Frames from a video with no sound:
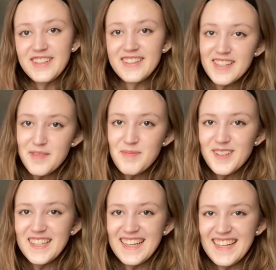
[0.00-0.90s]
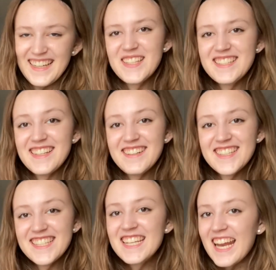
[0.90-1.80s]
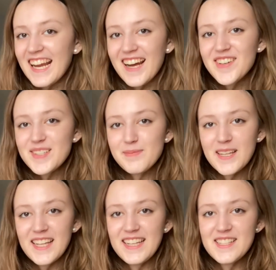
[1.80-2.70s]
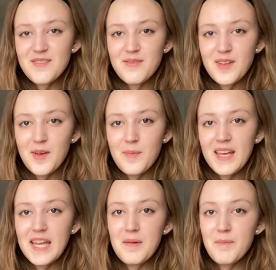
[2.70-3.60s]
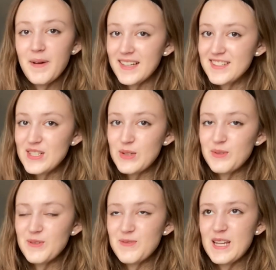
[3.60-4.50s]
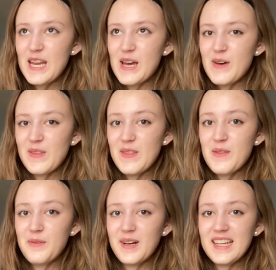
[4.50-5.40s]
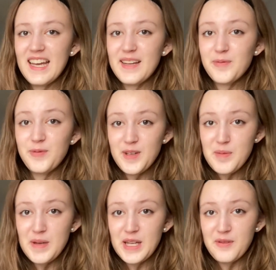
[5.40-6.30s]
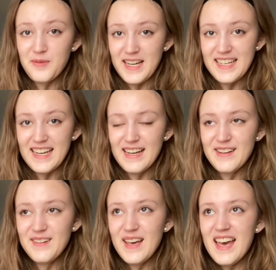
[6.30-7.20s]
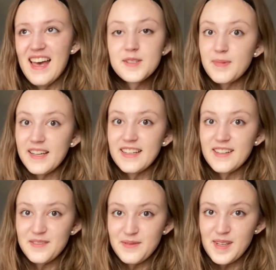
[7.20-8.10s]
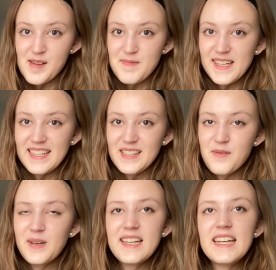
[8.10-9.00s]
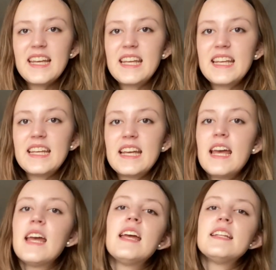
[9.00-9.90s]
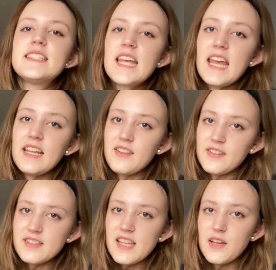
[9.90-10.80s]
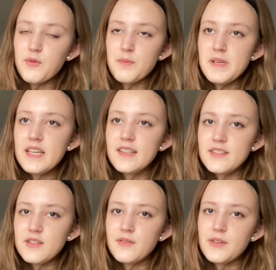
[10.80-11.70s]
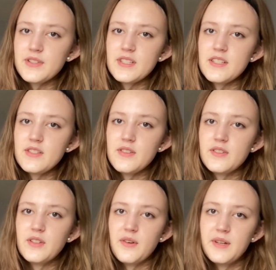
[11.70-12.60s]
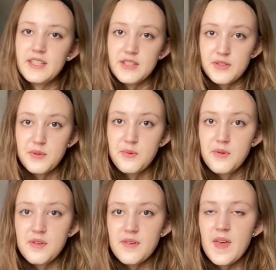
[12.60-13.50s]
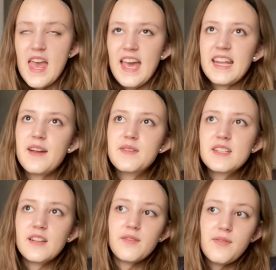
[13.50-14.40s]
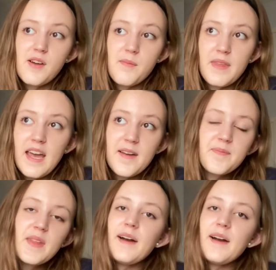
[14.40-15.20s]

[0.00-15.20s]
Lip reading: Good morning! So today I was planning to film a much different video than the one I'm filming right now. I was planning on filming what a day looks like for me as a university student going to school, and I was gonna film that.